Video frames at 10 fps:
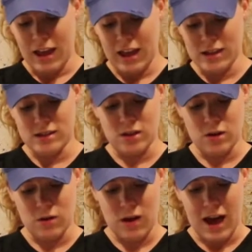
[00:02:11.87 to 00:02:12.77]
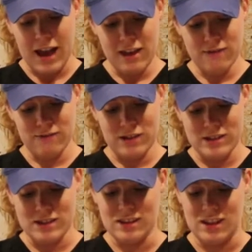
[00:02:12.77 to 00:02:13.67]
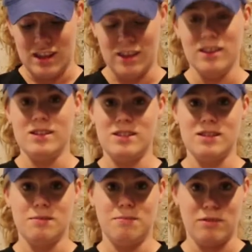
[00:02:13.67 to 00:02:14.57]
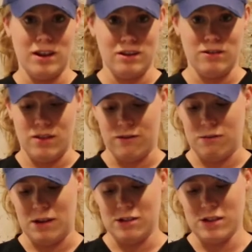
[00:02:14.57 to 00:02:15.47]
And so I have recently, this is a brand new thing for me,